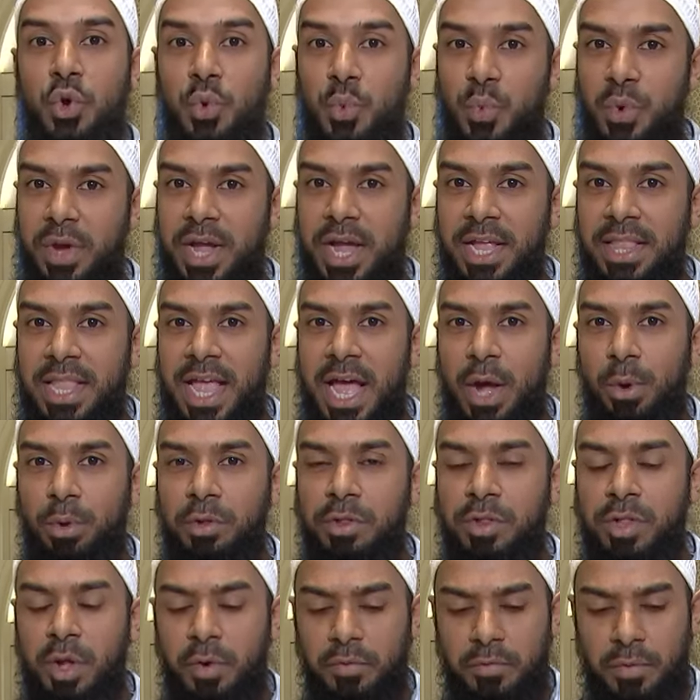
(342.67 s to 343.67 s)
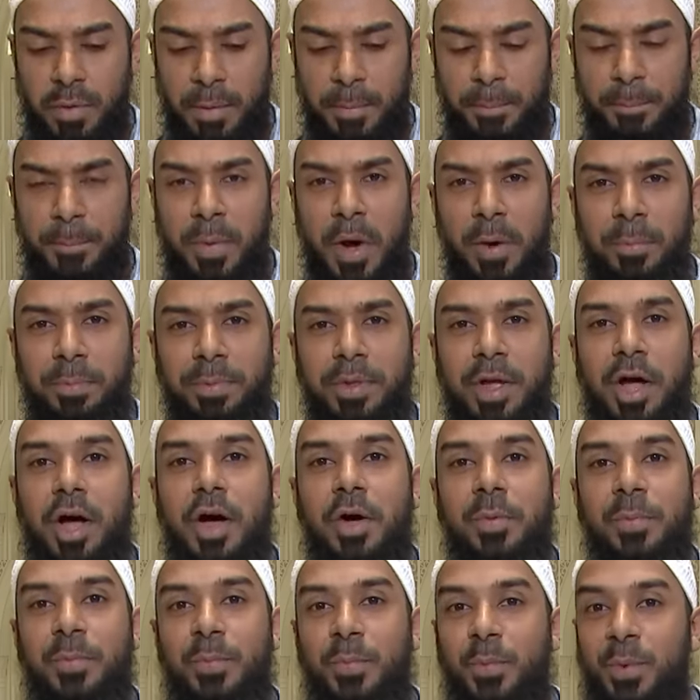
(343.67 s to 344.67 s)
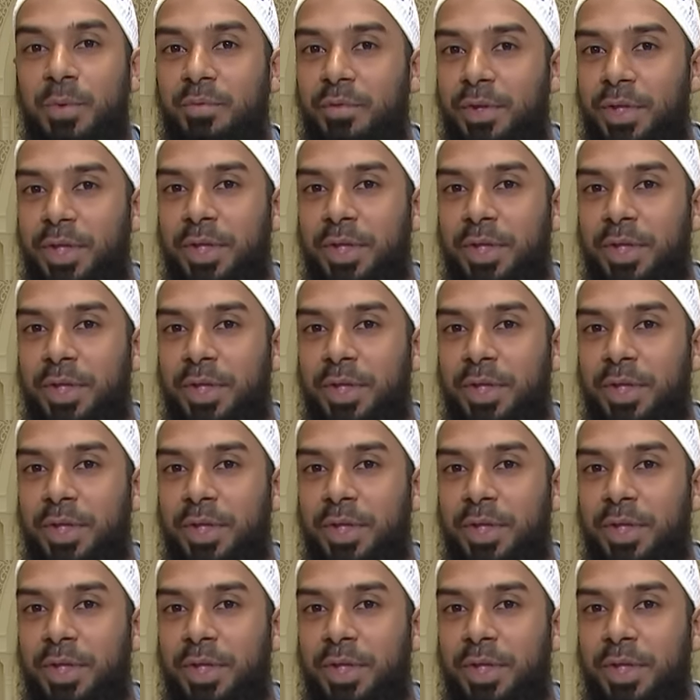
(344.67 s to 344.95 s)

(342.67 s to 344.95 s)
we get ourselves pumped up with